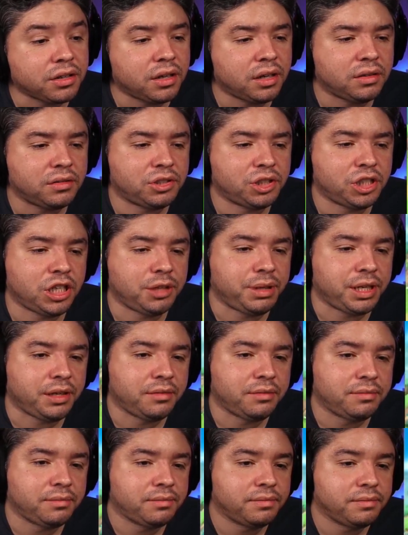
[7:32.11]
Oh, Chibi.
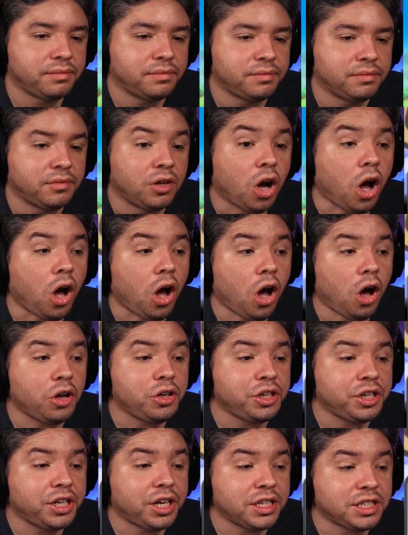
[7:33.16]
Oh, you
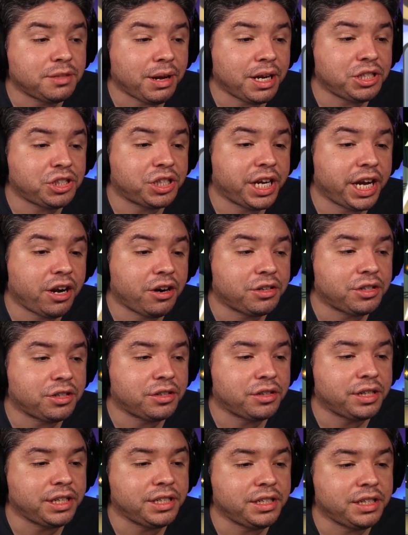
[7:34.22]
can customize your
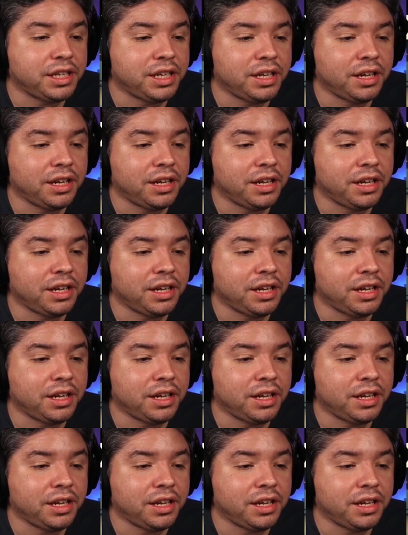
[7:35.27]
character in...